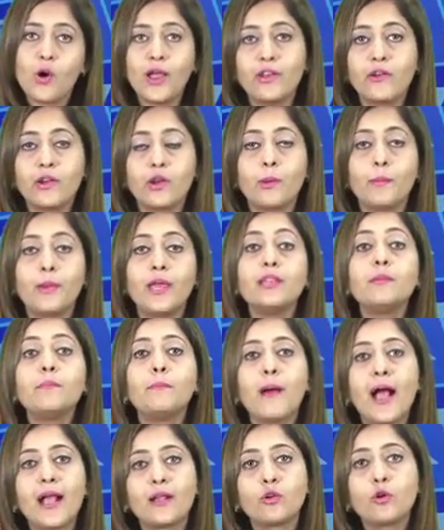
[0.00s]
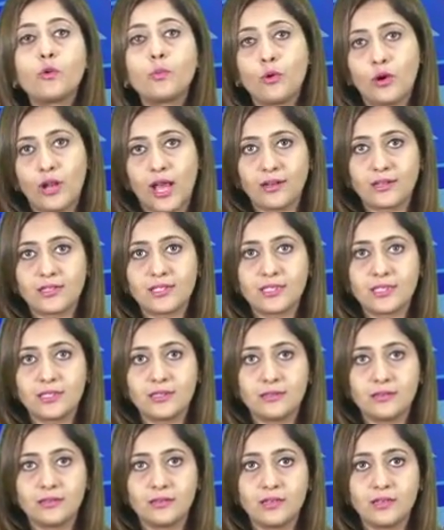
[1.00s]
I recommend Banco products.